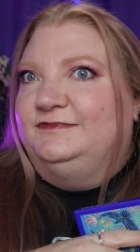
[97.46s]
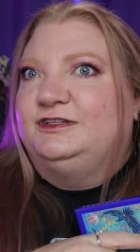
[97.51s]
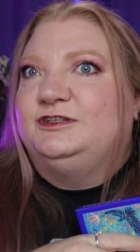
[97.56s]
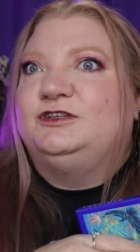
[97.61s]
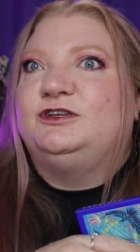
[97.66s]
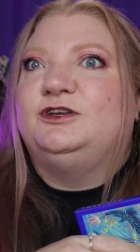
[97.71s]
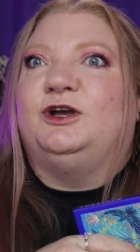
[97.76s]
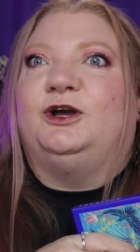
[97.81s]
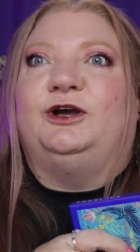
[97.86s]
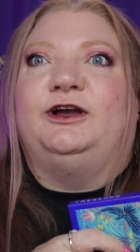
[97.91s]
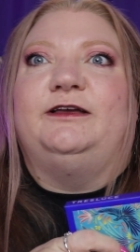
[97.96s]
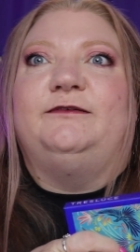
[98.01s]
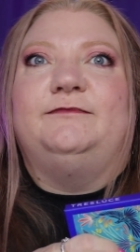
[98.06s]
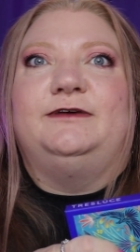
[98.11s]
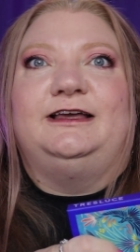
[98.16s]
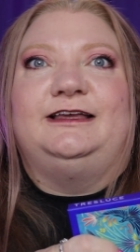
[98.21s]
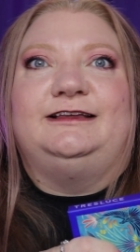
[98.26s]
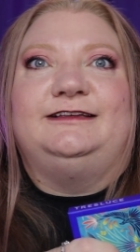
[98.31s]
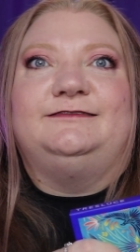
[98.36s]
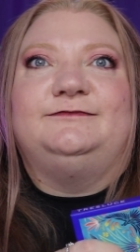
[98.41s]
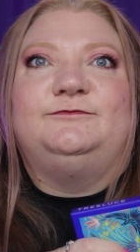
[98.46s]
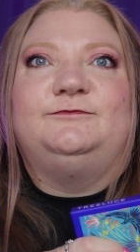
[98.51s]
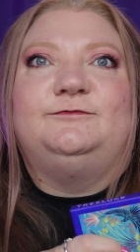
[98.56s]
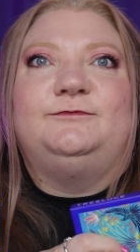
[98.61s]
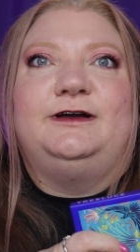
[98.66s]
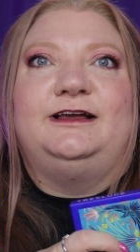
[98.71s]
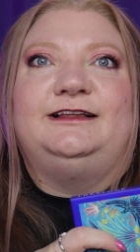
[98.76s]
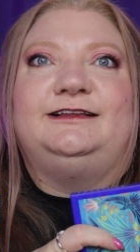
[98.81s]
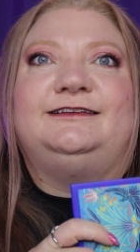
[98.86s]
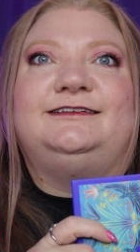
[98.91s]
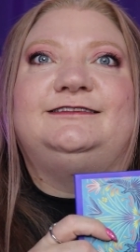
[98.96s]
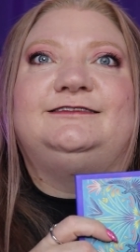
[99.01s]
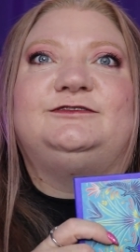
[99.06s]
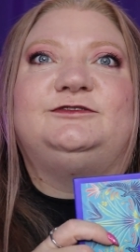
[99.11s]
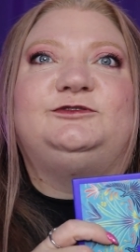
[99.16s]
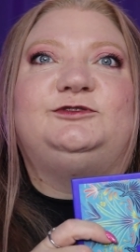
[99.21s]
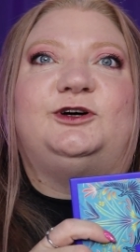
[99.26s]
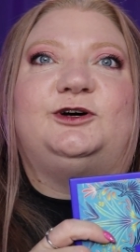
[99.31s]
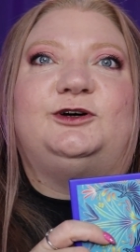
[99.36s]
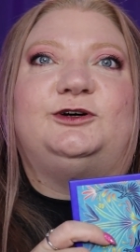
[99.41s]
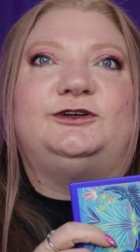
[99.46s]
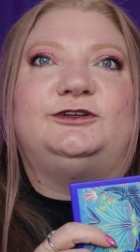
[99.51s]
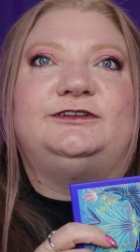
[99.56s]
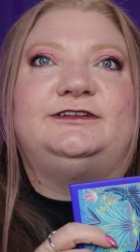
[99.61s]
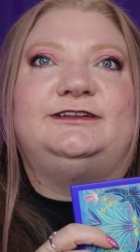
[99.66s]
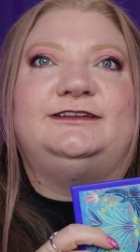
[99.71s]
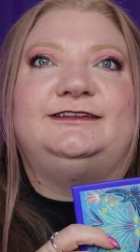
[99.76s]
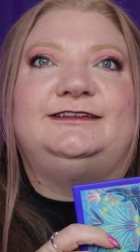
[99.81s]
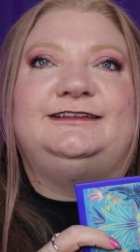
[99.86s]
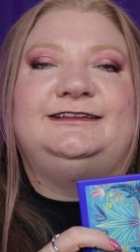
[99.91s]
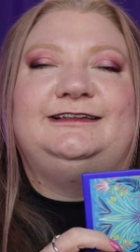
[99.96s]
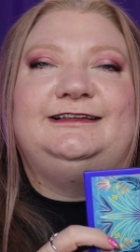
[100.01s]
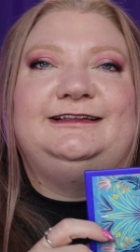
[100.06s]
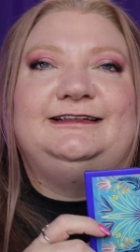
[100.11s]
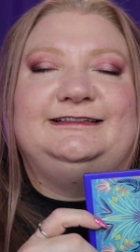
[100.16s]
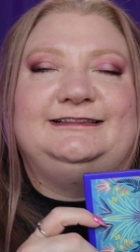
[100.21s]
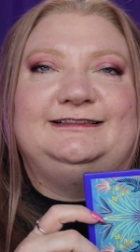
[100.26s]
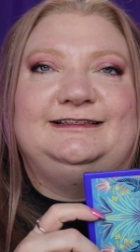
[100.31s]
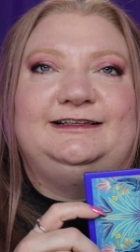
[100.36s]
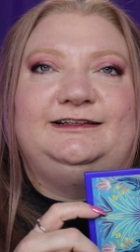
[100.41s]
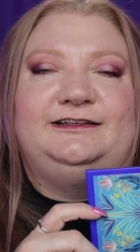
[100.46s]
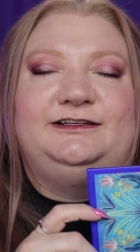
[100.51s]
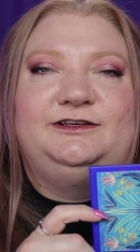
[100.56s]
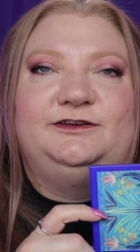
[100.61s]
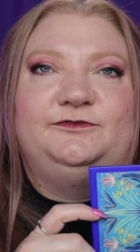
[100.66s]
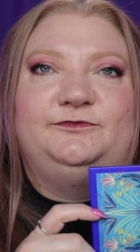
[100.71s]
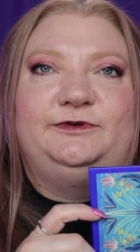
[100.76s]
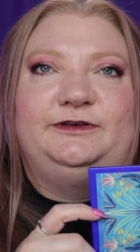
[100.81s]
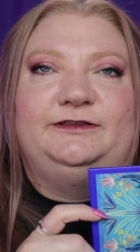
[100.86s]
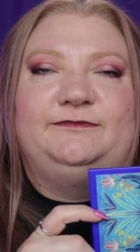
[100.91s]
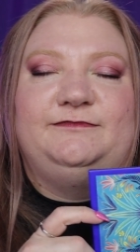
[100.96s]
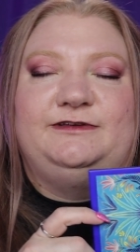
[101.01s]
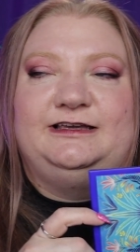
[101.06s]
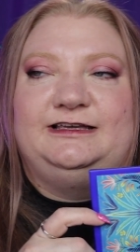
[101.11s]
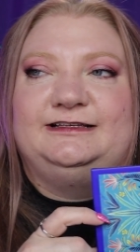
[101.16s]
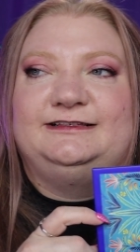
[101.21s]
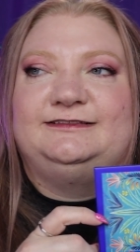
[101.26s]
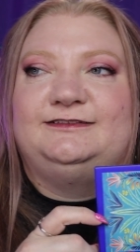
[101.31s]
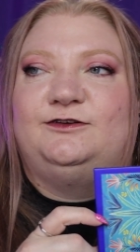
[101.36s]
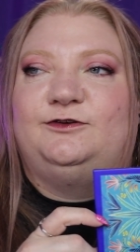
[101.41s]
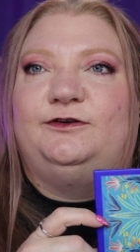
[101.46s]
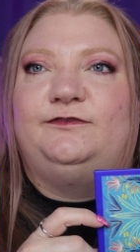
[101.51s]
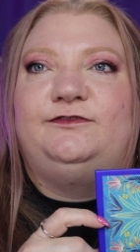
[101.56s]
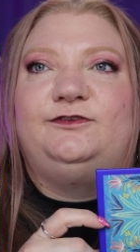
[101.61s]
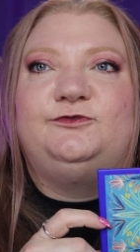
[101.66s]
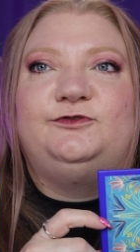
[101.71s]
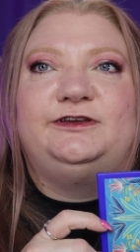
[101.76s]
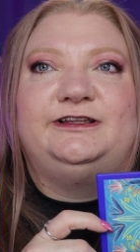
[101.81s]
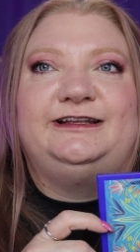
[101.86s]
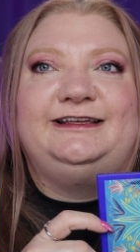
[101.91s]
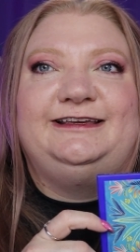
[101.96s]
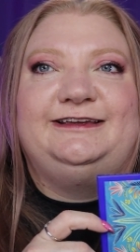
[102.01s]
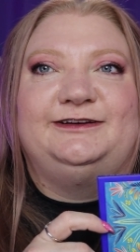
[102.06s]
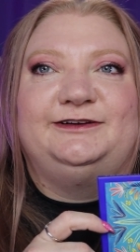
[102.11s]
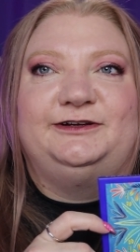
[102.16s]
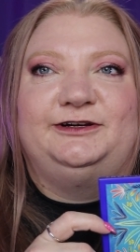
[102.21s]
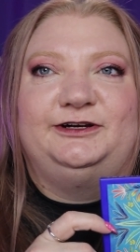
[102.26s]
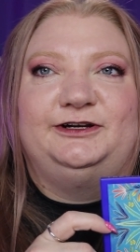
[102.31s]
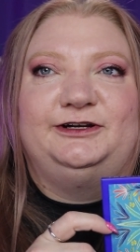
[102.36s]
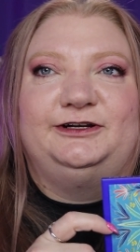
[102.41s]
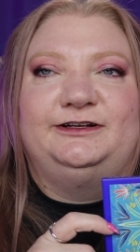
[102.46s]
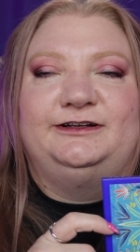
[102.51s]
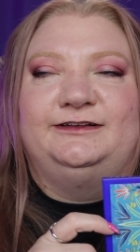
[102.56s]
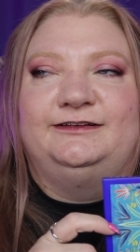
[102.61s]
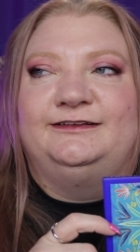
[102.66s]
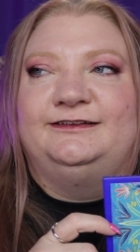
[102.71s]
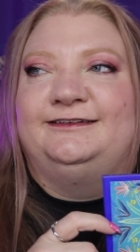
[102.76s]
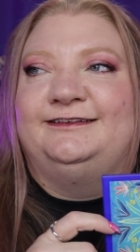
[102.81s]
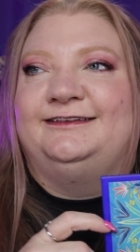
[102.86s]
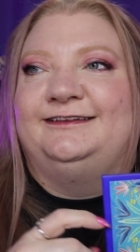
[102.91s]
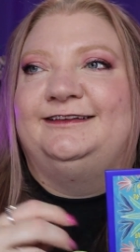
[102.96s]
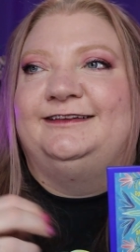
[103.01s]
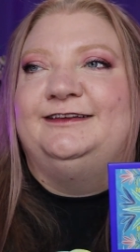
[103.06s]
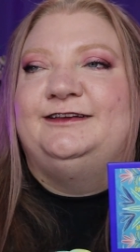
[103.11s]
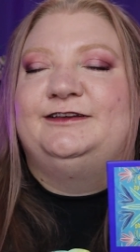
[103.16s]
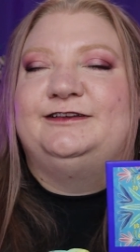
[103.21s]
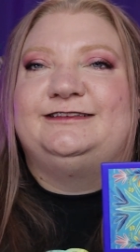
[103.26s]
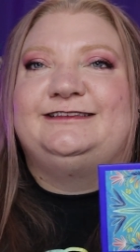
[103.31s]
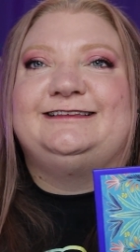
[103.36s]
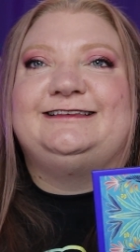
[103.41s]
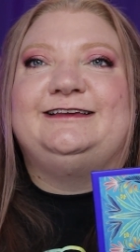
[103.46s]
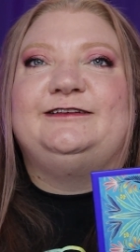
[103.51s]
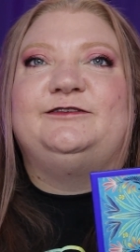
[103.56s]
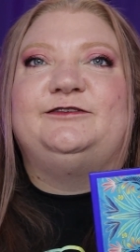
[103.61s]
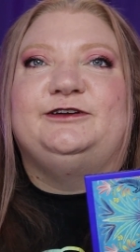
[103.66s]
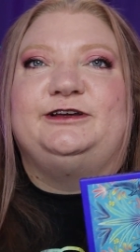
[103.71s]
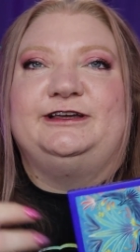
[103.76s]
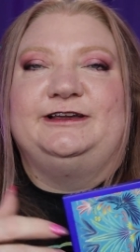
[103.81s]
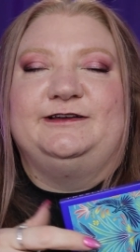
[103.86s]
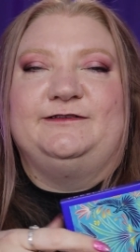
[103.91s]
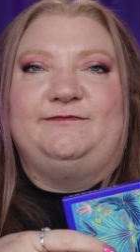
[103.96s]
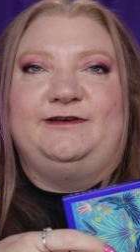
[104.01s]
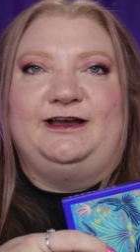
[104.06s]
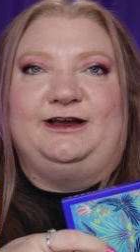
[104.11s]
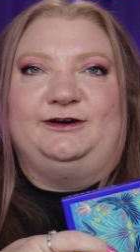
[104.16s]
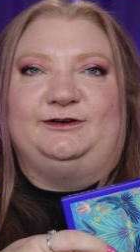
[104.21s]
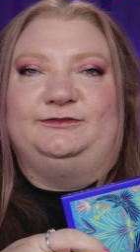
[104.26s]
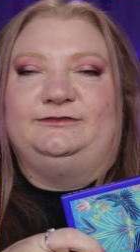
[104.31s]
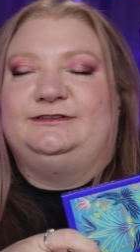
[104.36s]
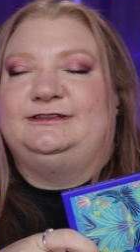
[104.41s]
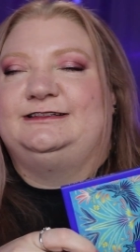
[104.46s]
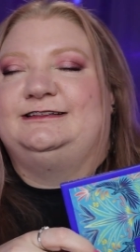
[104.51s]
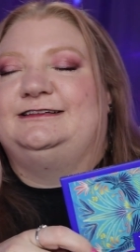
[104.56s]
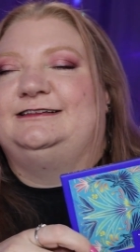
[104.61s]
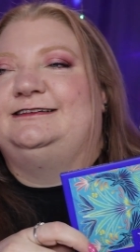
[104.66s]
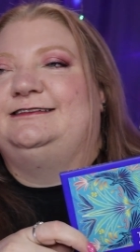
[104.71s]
Sorry, my little dog is in here with me, so if you can hear her skittering about,